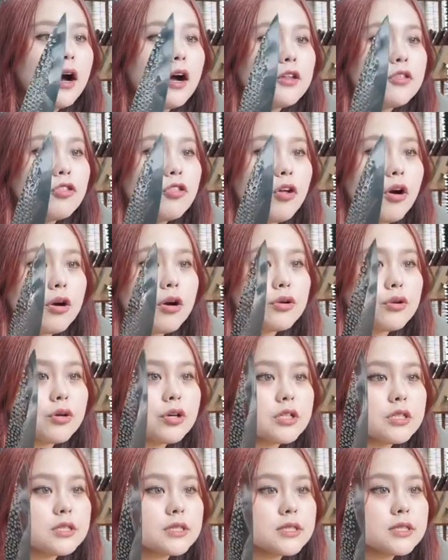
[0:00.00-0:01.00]
not
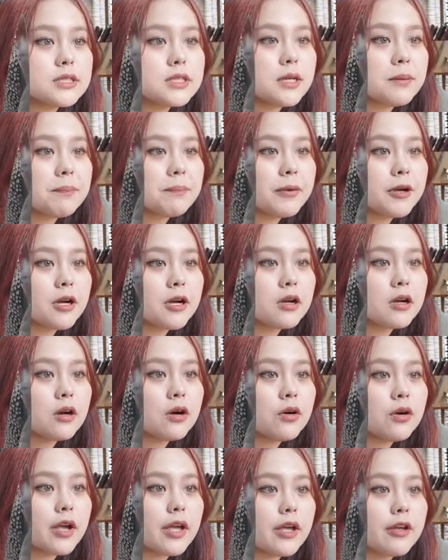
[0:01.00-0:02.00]
your
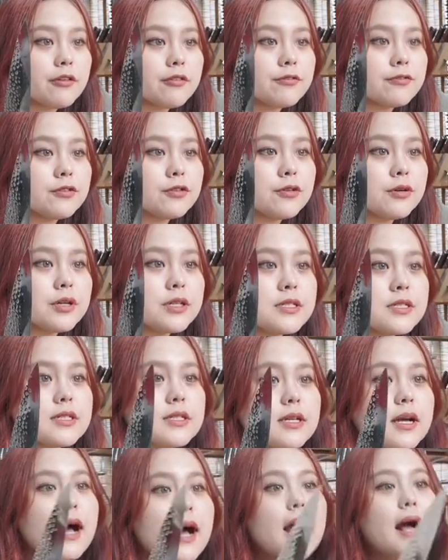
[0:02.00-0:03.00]
typical
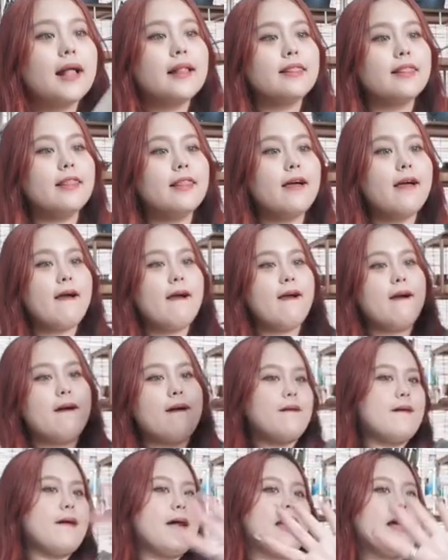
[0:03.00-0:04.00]
influencer.
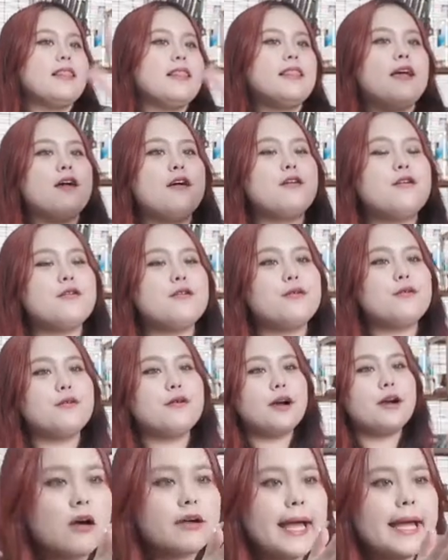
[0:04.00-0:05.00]
Hello,
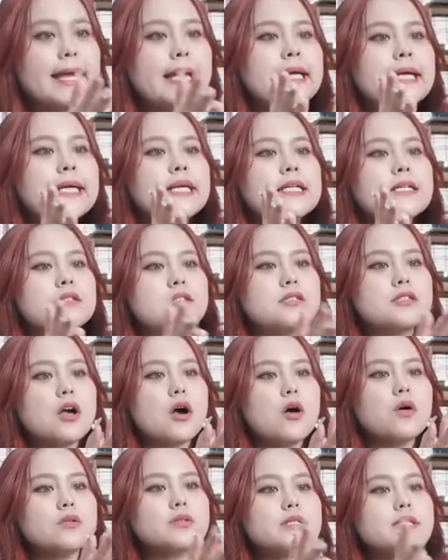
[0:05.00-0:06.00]
hello.
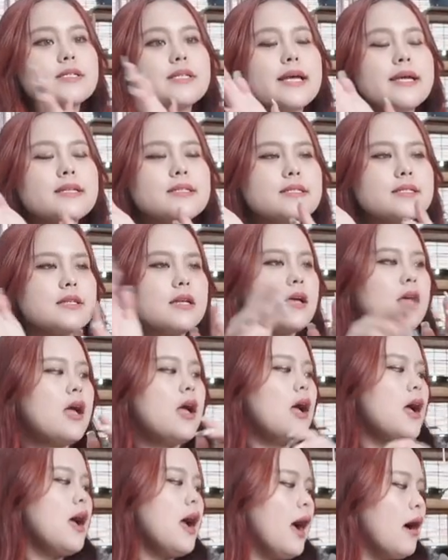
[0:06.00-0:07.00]
So today's,
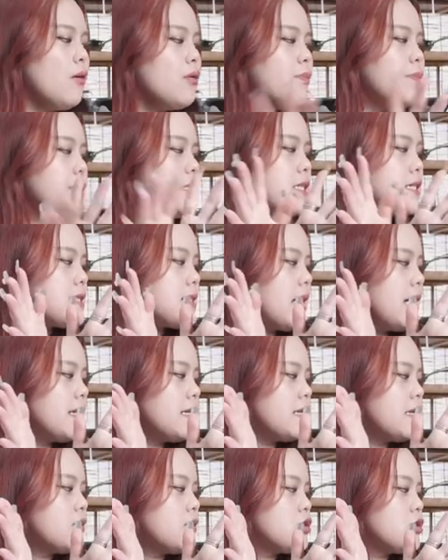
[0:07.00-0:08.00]
I will be
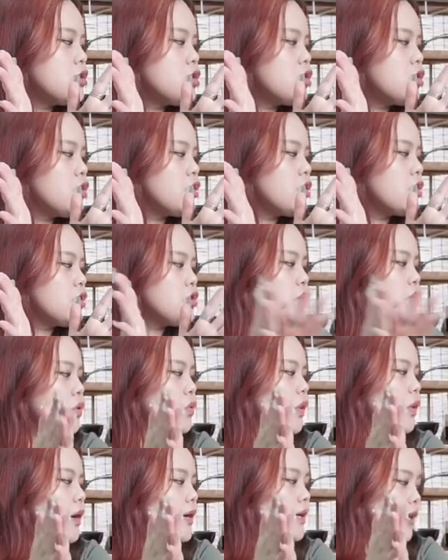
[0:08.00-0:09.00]
deciding
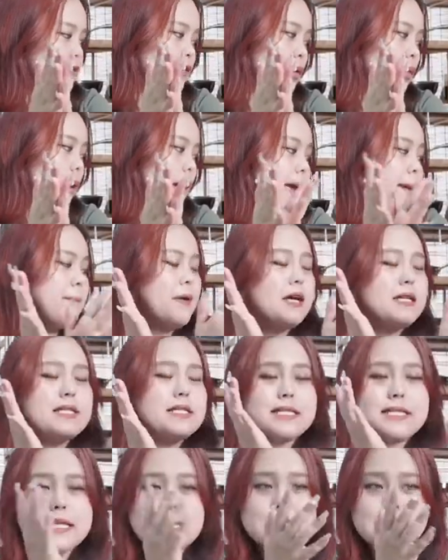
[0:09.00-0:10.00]
to do a
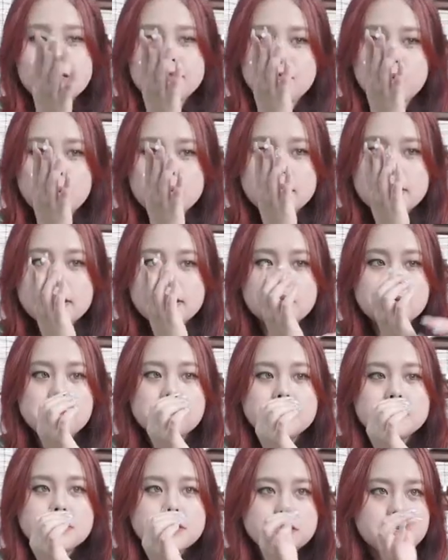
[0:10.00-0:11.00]
giveaway, but today's
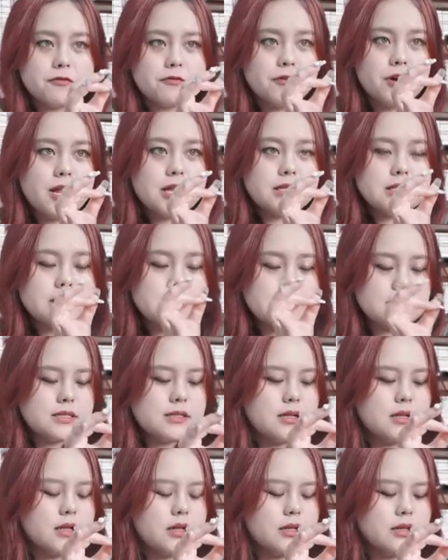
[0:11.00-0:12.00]
giveaway a little bit
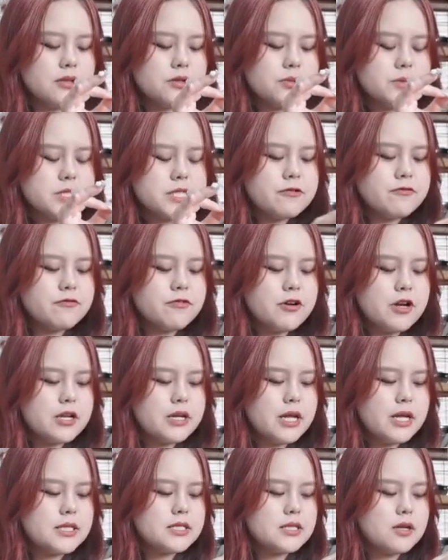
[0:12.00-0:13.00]
different. A little
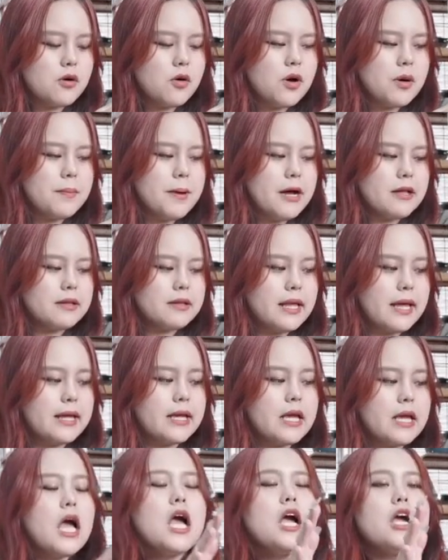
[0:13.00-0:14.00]
bit different. It's all
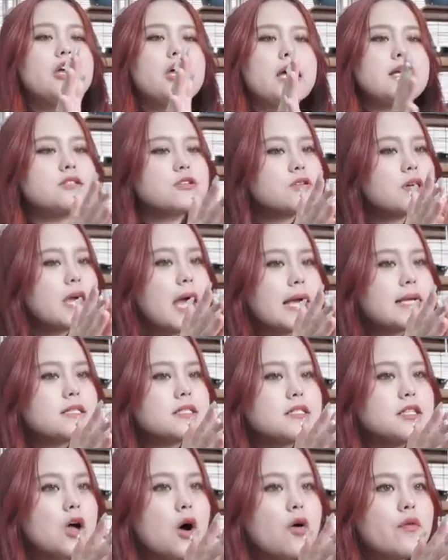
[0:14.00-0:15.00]
about like, as
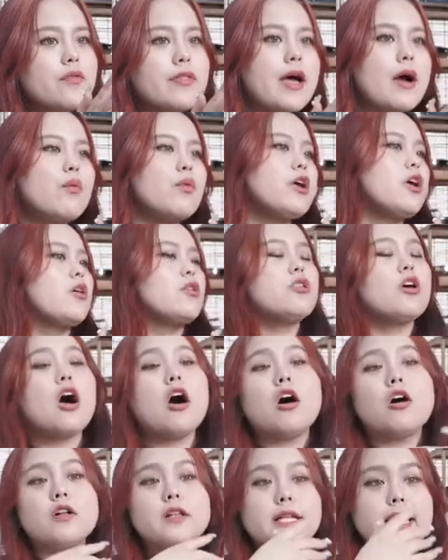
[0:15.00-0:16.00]
you guys know that we
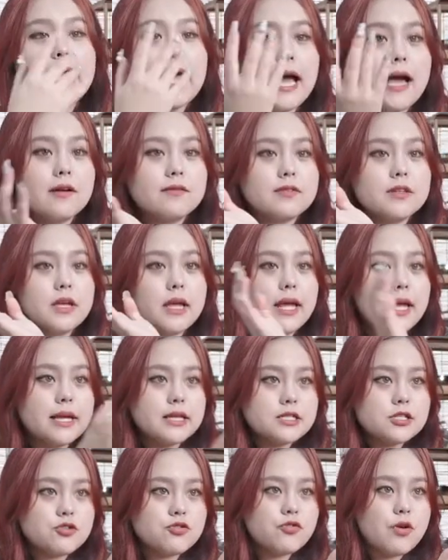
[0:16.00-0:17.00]
not only have the
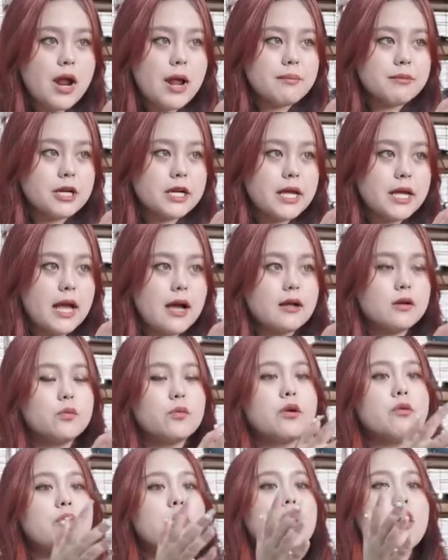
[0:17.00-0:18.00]
Instagram
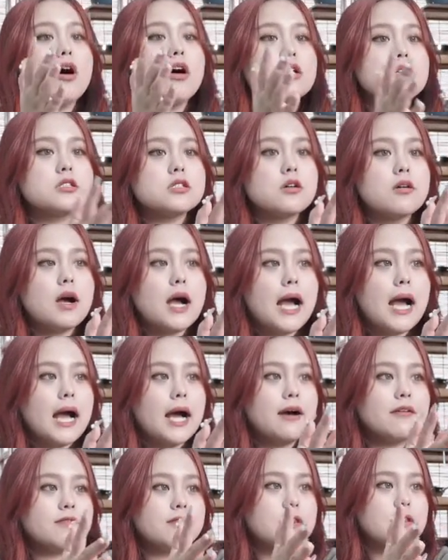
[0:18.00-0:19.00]
account, we will also
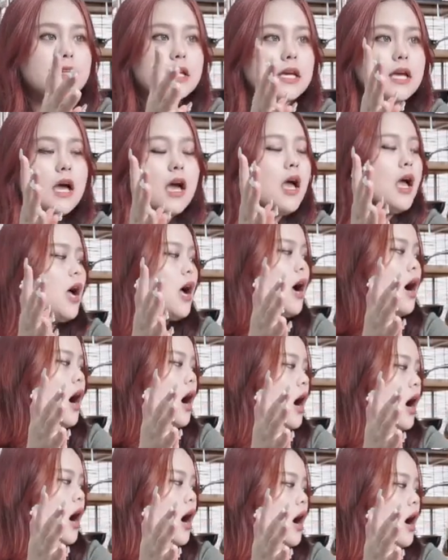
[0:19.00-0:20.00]
have the
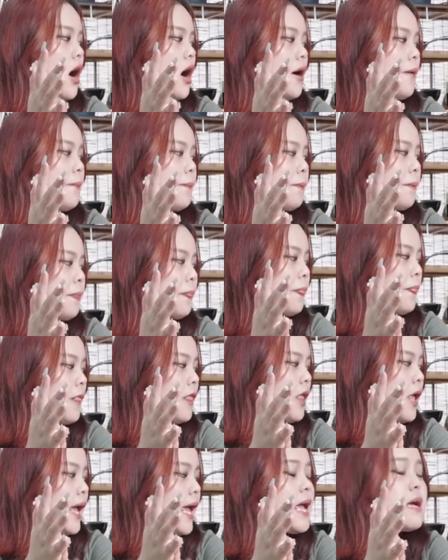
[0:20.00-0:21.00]
um,
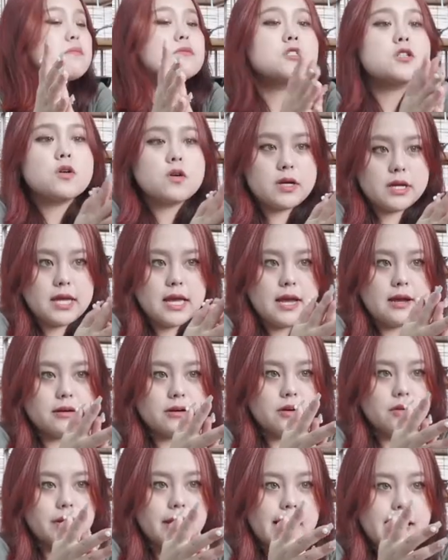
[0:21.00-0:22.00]
Amazon account.
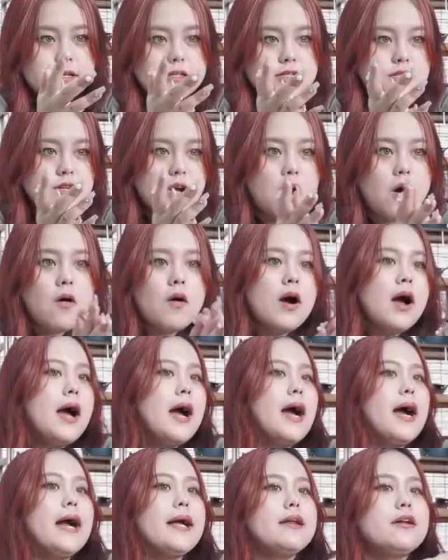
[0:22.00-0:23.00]
Okay, so
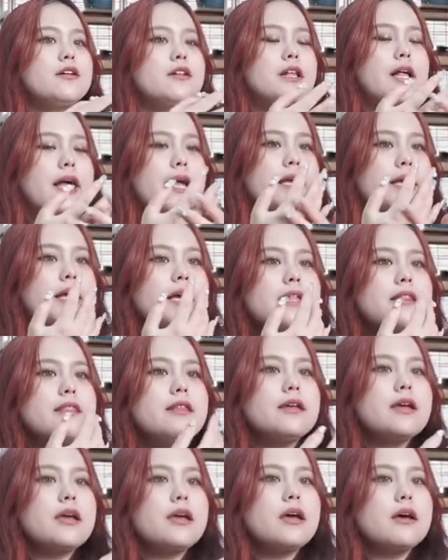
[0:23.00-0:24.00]
I know like
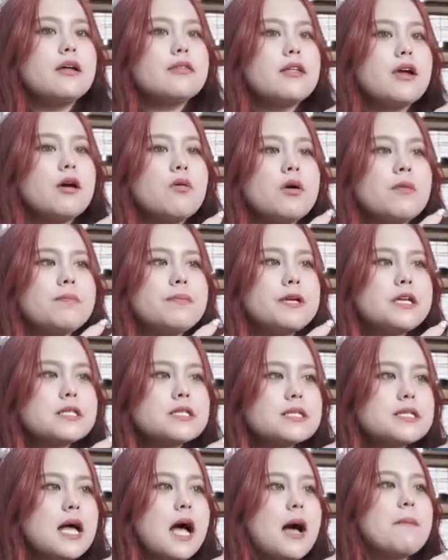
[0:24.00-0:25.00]
uh, there will be
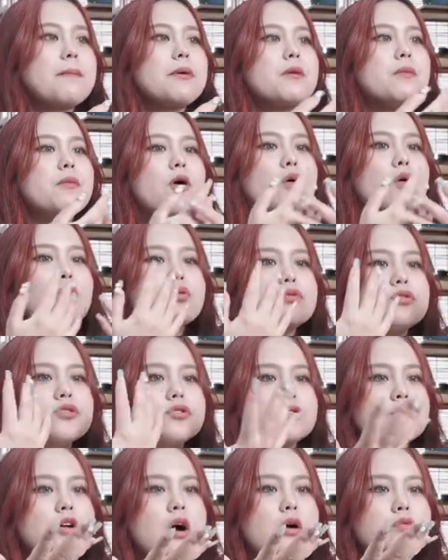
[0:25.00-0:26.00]
some people who
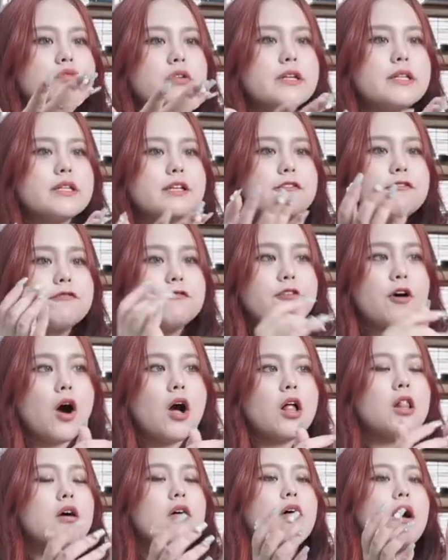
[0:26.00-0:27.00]
do not really
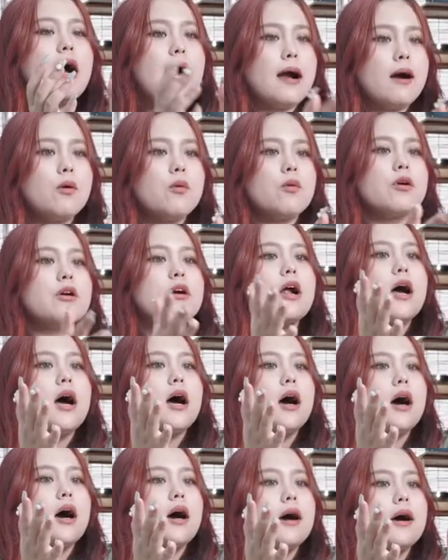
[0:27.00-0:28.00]
follow our
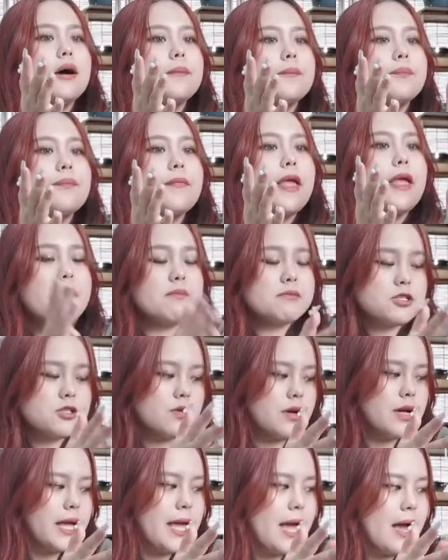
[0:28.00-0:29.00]
uh
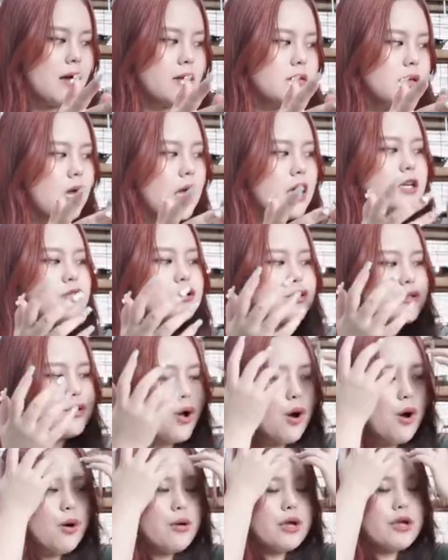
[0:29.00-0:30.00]
Amazon account.
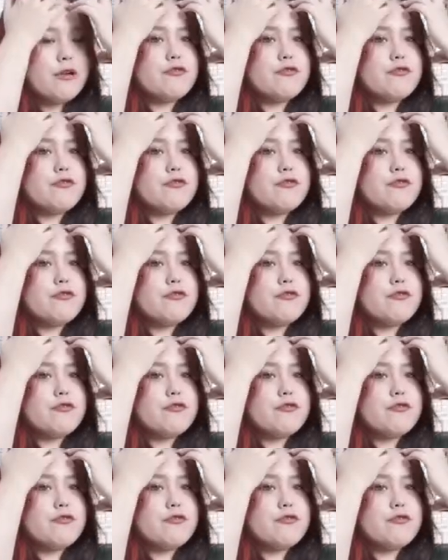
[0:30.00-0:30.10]
So